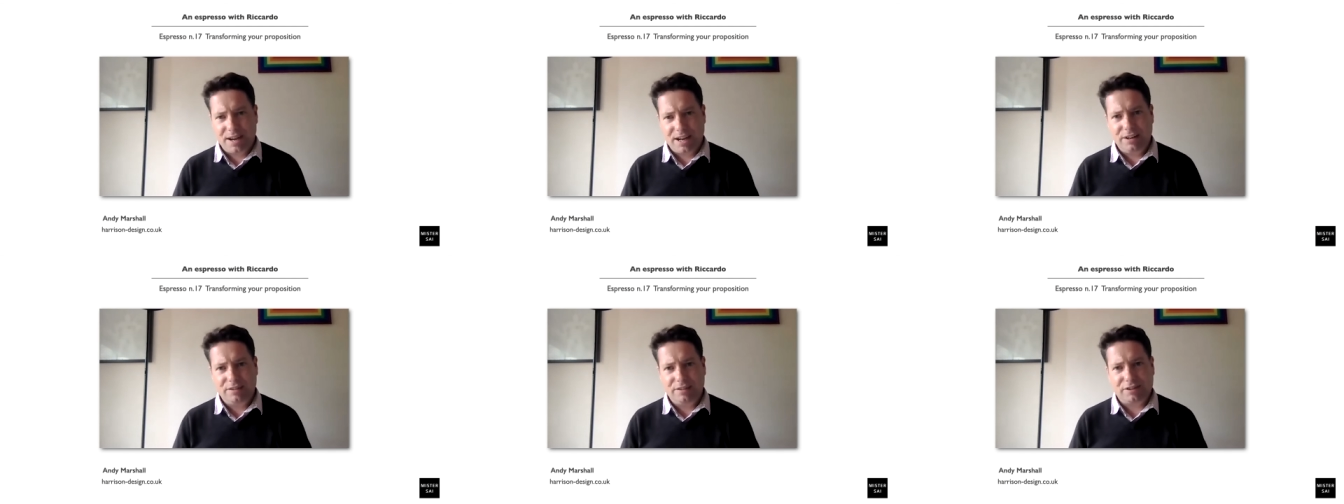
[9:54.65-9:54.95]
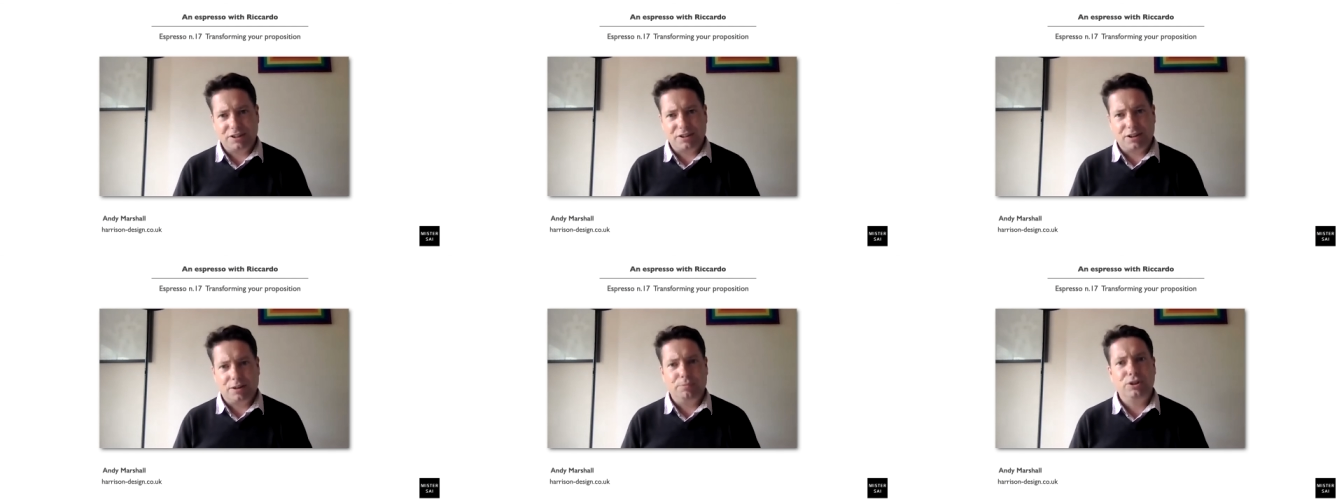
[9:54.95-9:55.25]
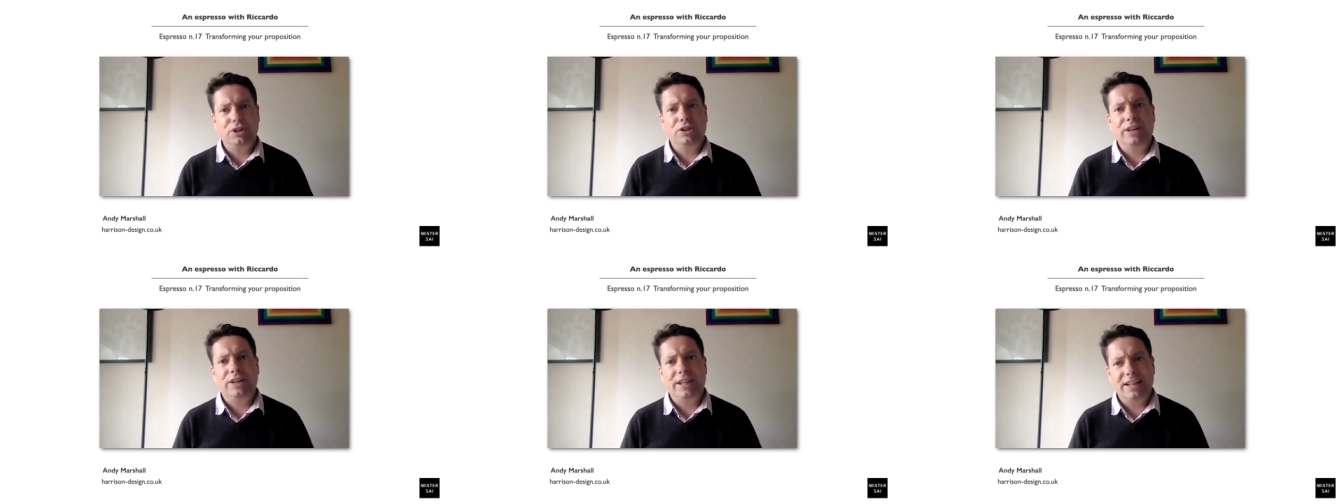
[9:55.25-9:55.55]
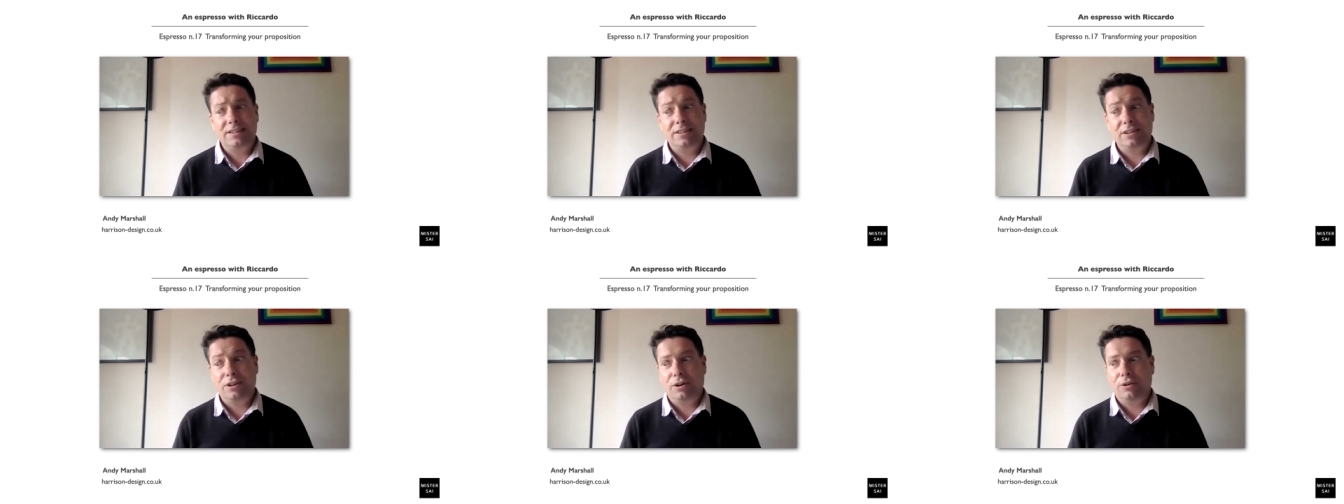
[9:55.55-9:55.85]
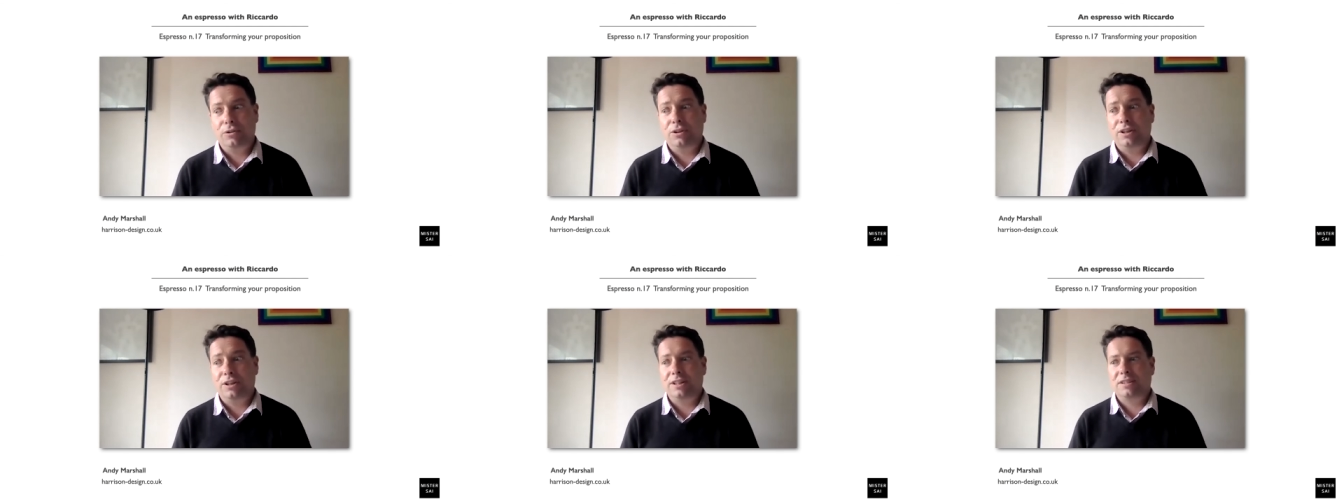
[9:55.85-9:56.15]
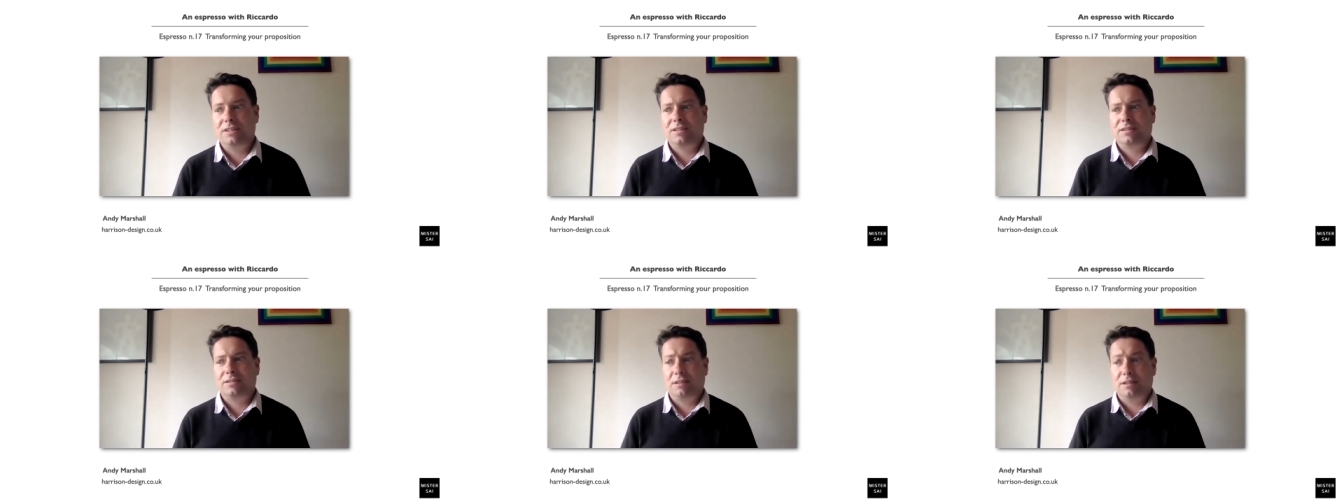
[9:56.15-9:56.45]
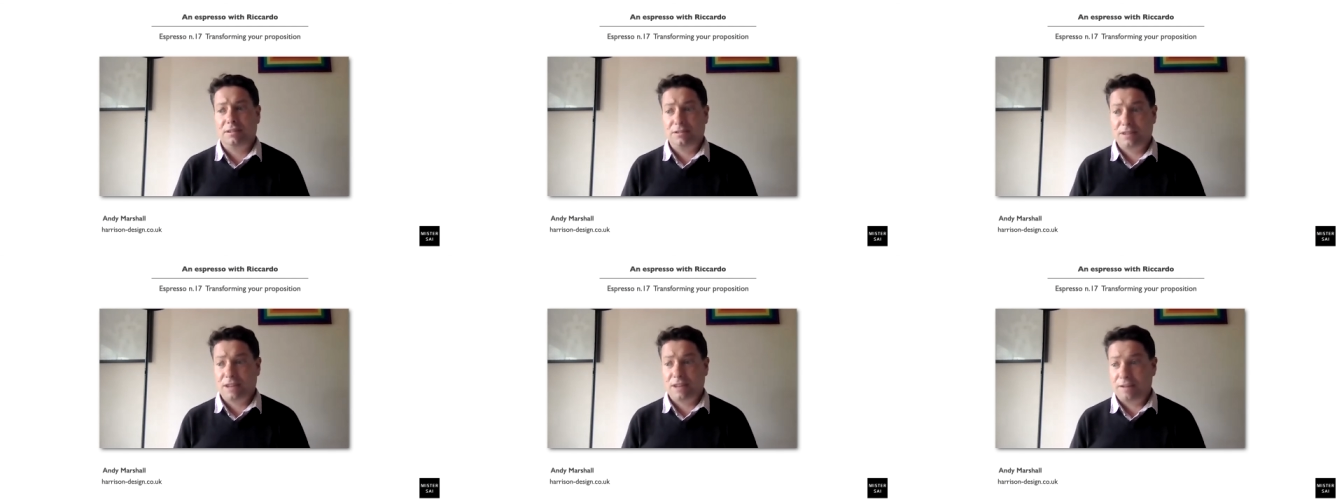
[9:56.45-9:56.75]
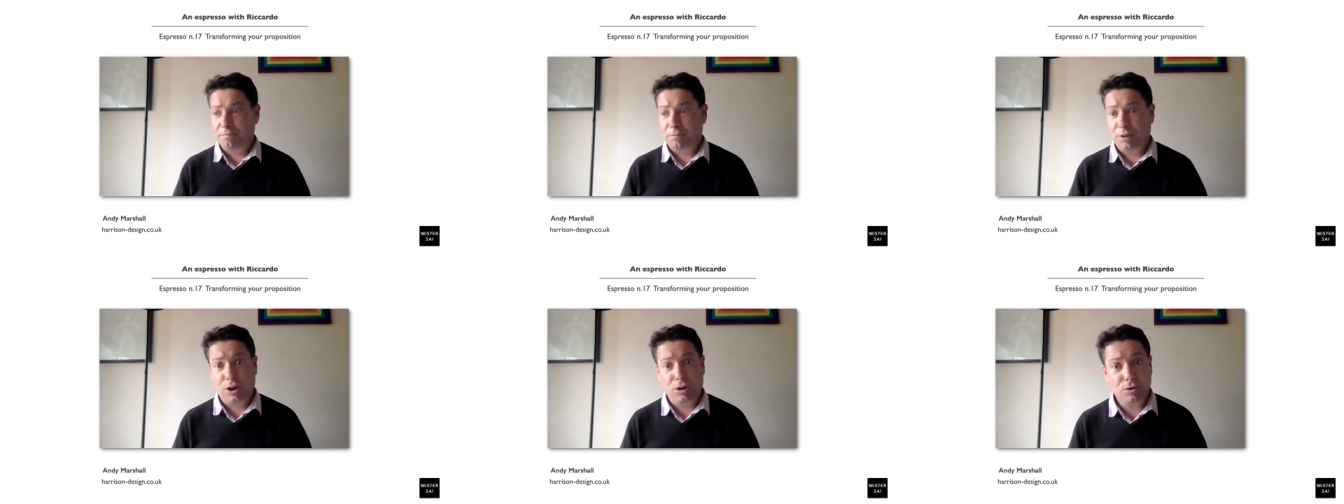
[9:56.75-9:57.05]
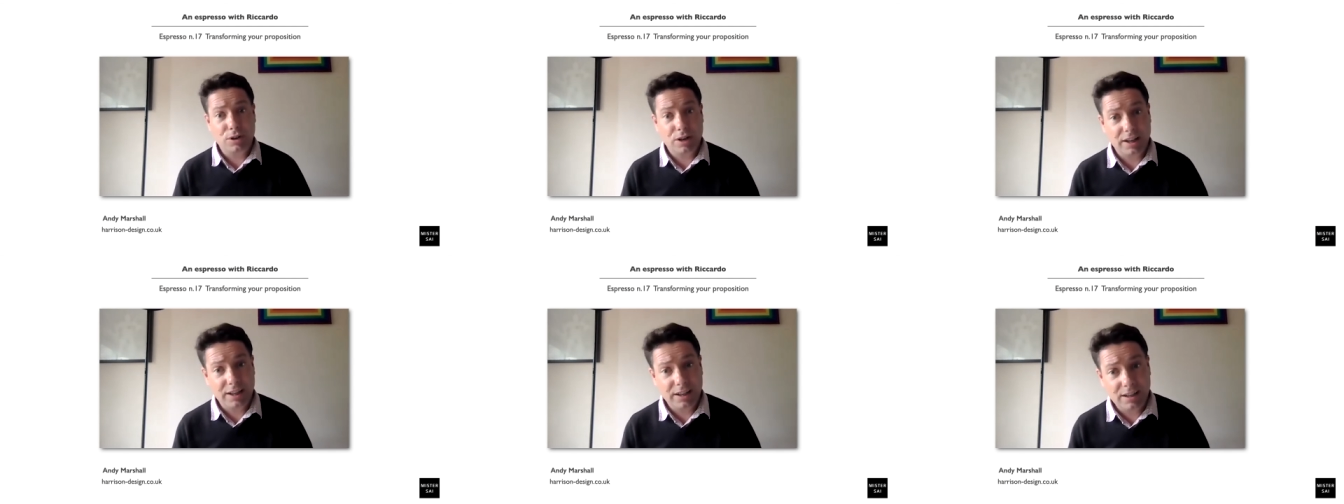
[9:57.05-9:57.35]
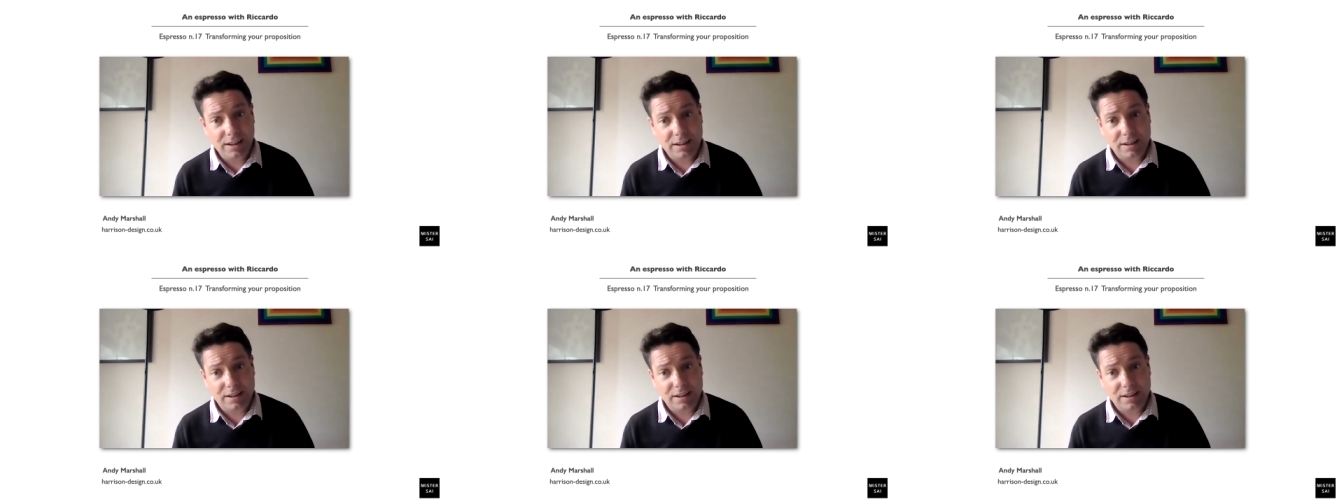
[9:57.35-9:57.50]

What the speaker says: for example, you need to know that it's come locally,